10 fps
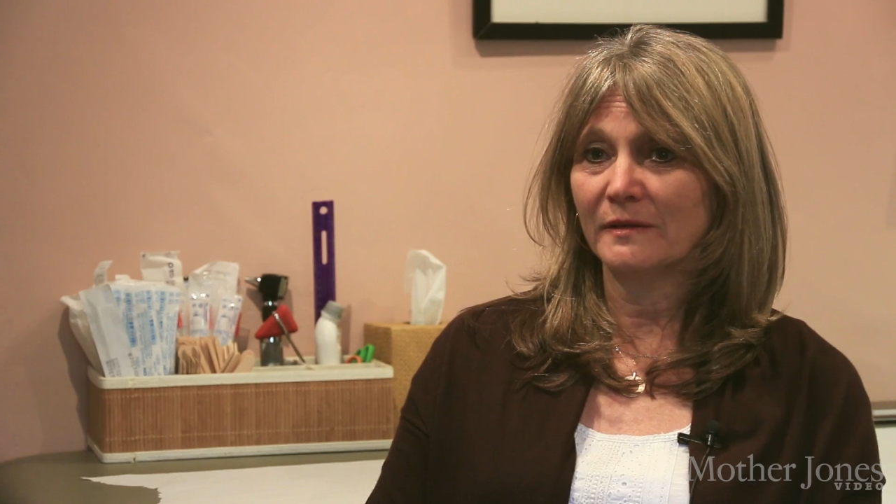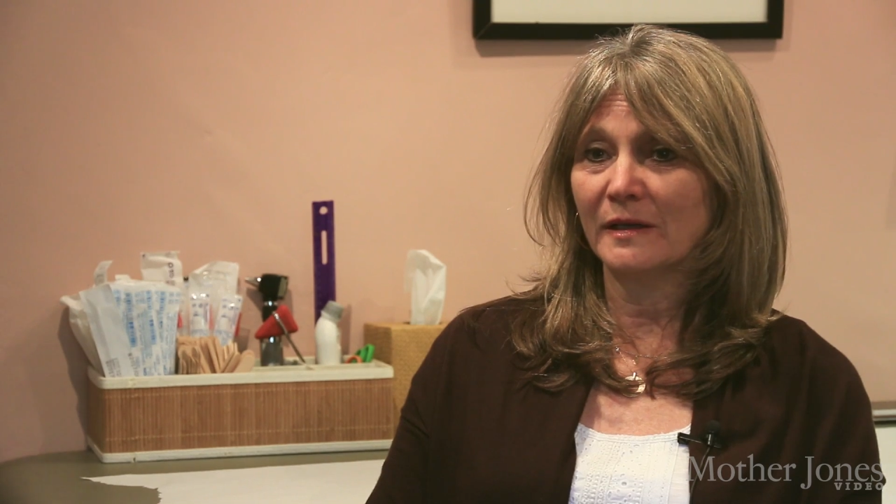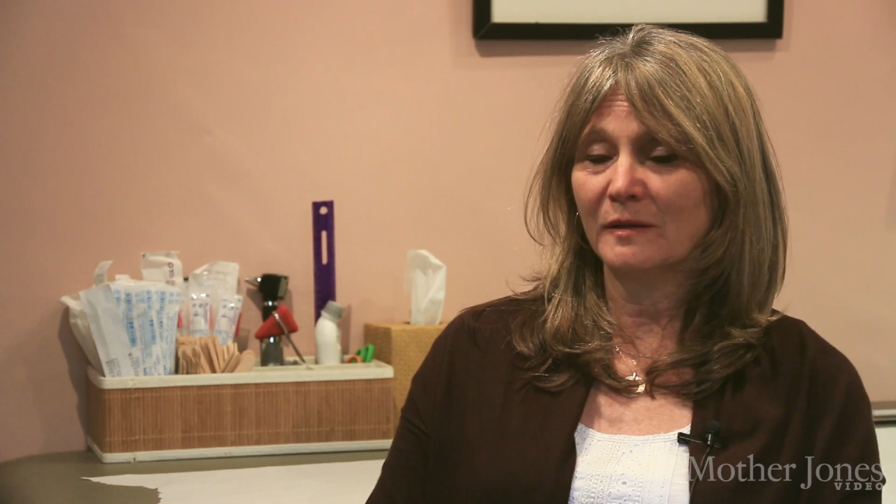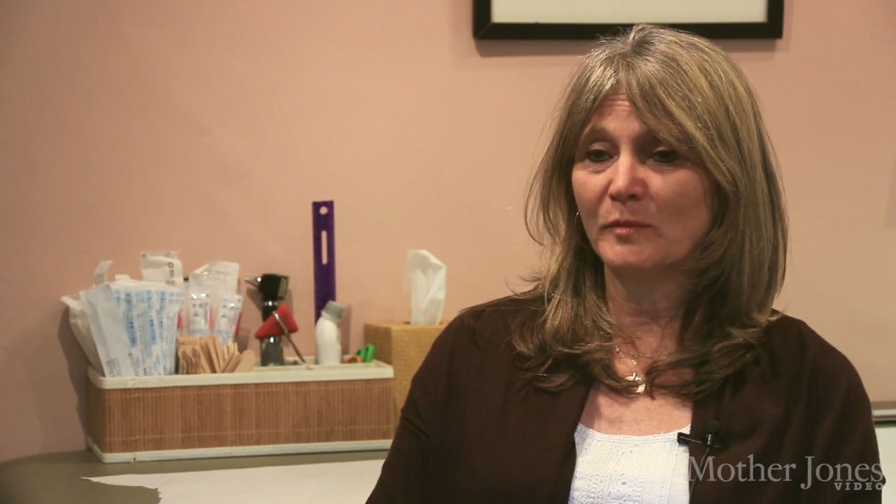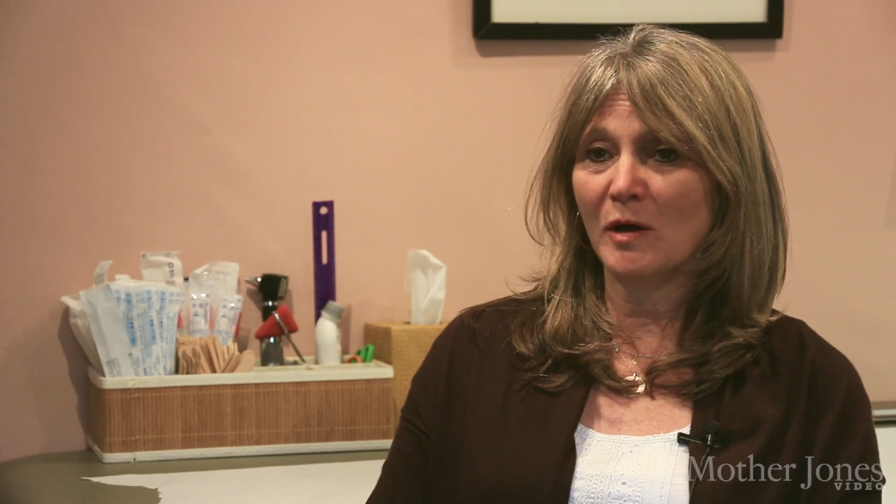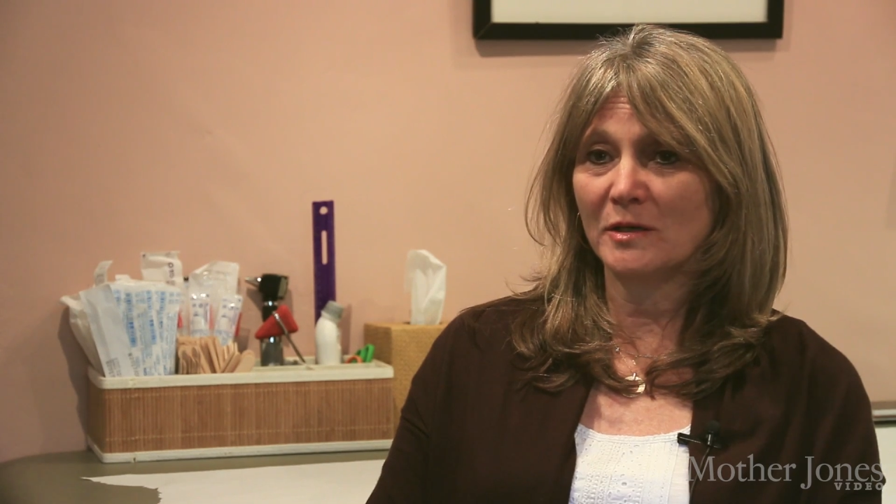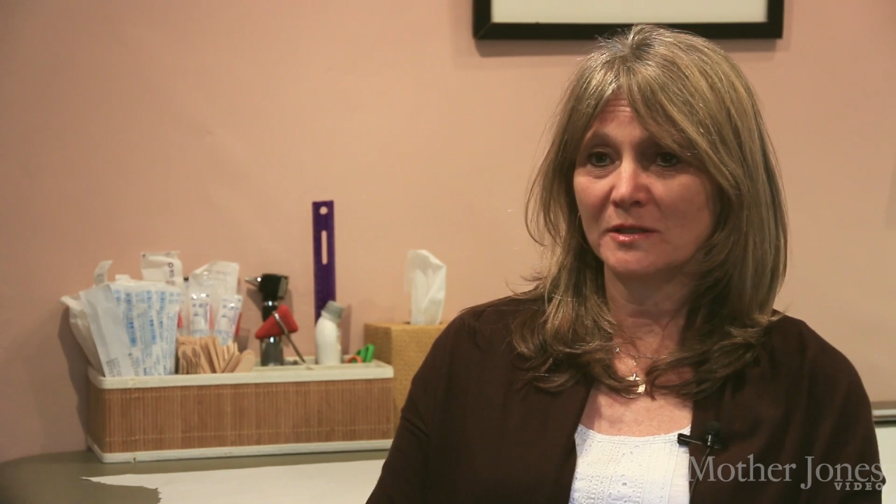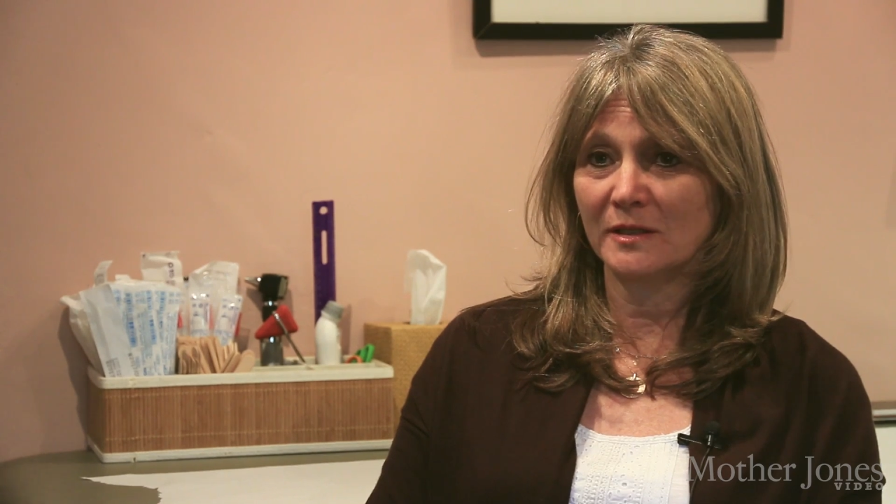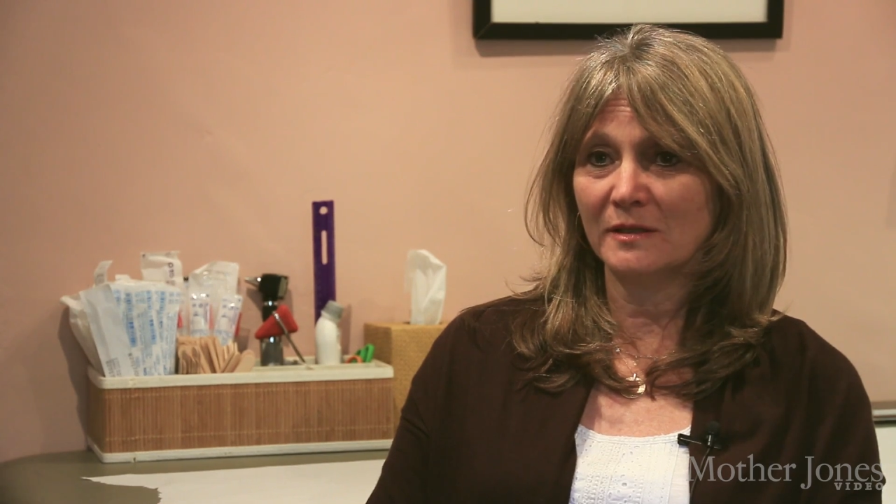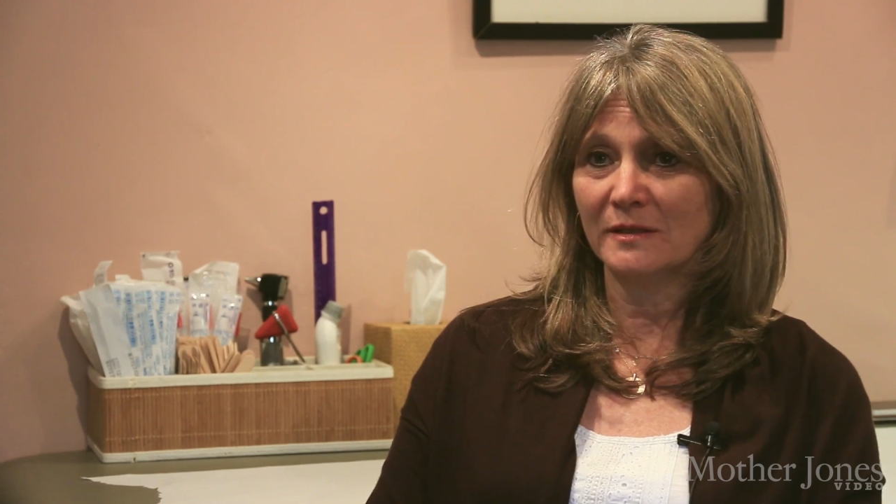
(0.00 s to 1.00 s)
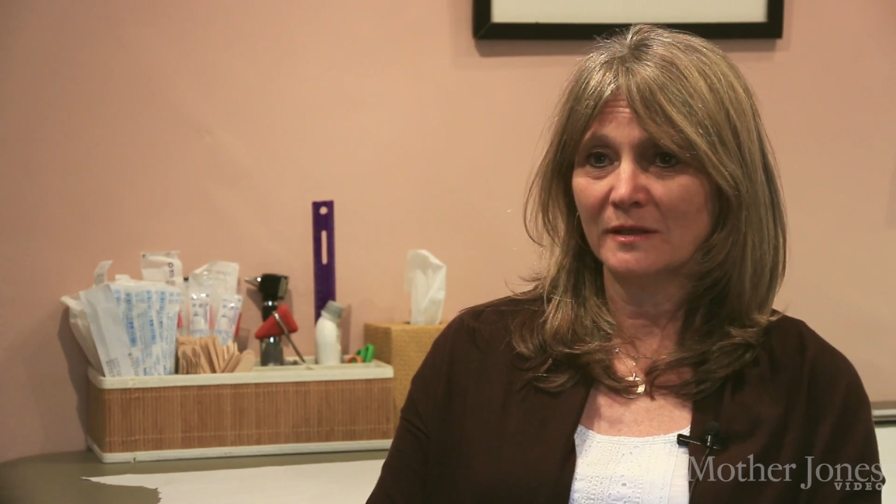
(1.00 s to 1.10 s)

in Boston